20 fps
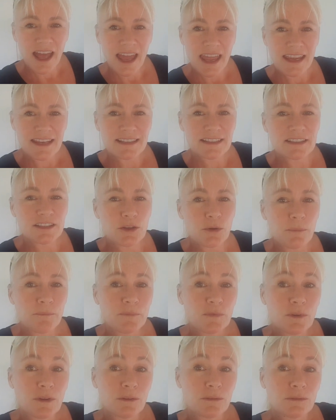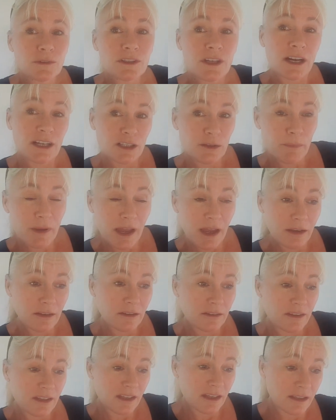Hi, so we talked
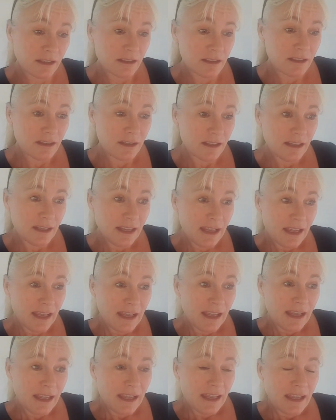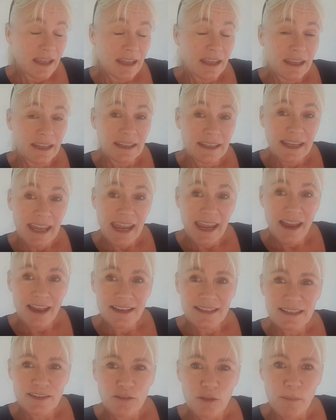about the
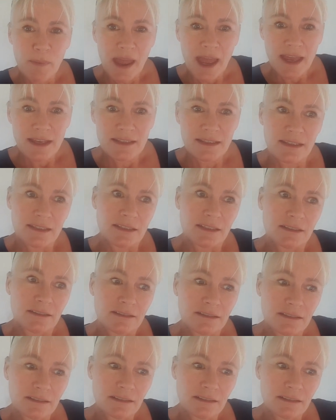chaos of the past